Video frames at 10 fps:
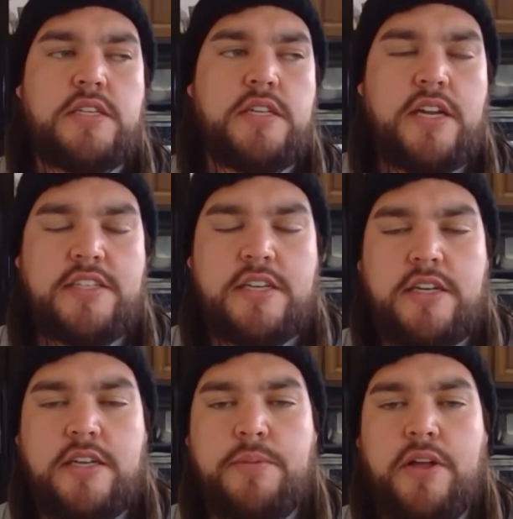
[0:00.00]
need
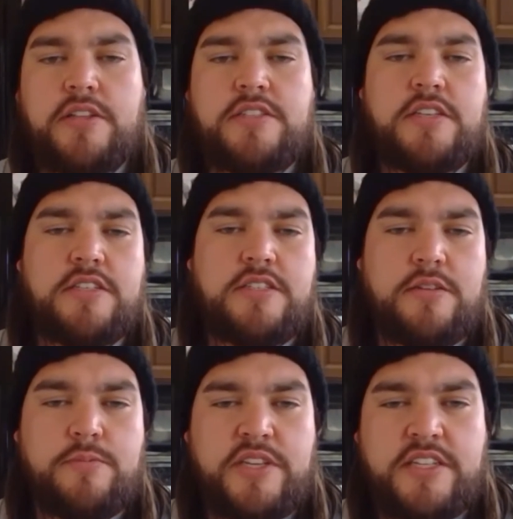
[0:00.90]
identity politics
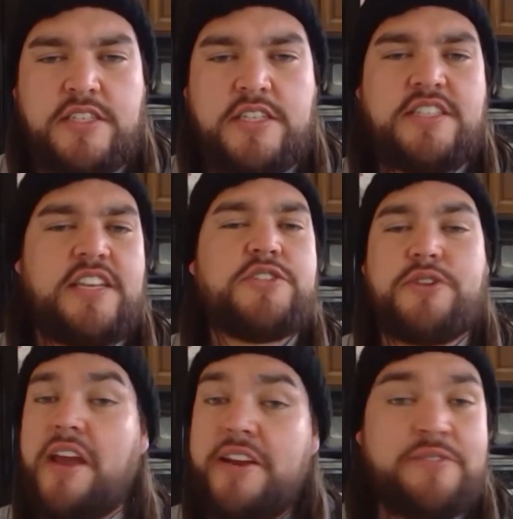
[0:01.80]
and we could
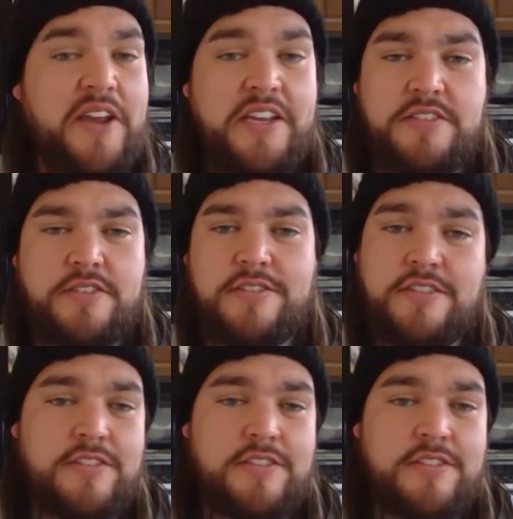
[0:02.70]
decenter any race.